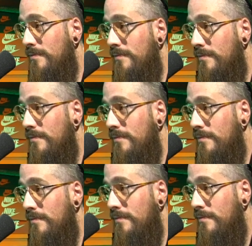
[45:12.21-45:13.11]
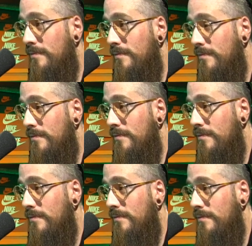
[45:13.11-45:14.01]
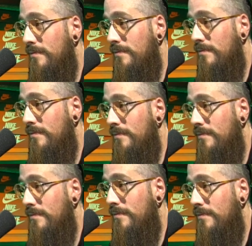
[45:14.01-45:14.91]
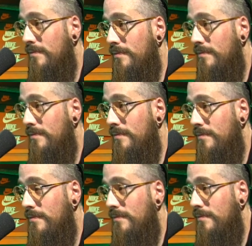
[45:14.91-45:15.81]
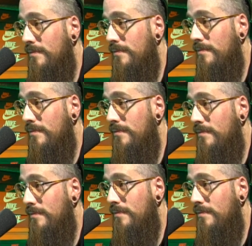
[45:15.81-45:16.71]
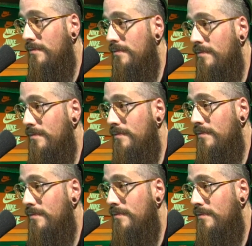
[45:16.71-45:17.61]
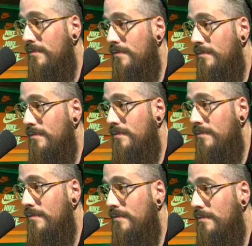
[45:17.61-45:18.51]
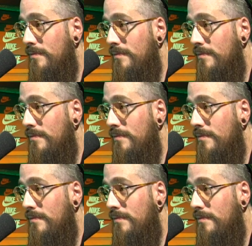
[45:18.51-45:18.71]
(silent)